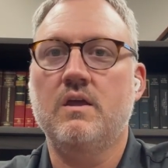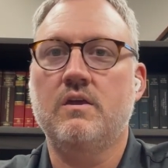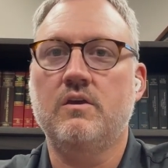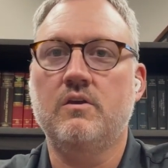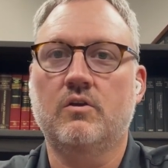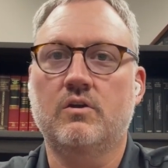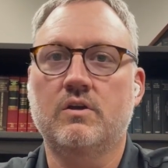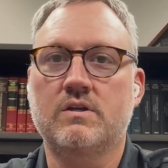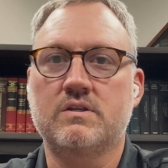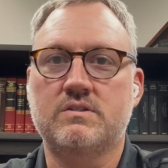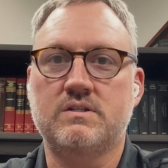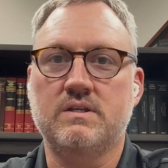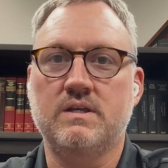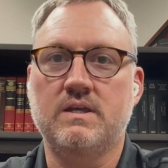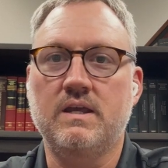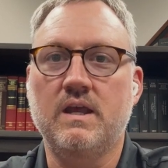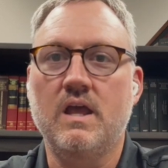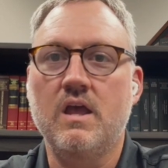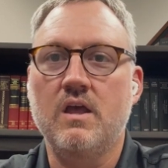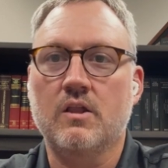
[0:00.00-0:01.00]
you're going to
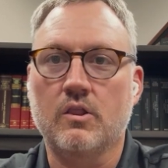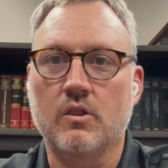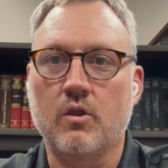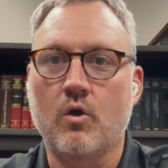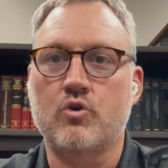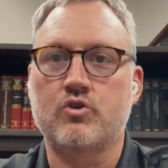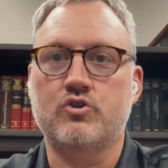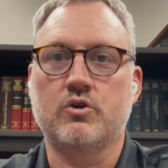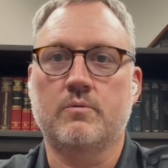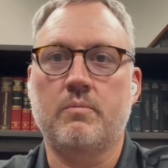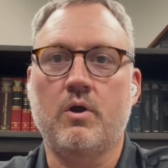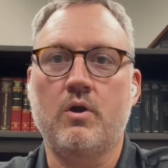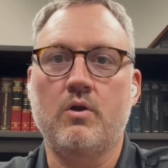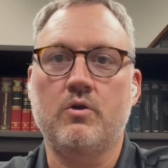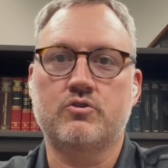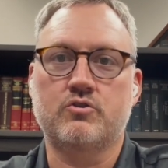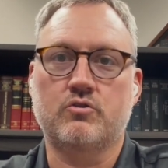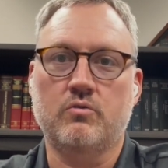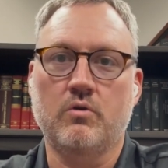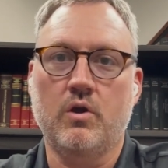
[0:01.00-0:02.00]
see larger
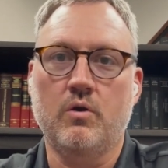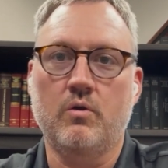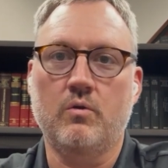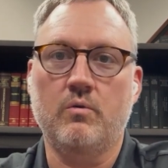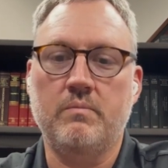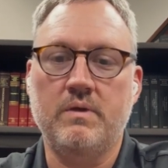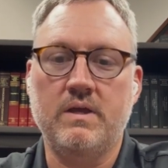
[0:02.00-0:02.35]
birds grown,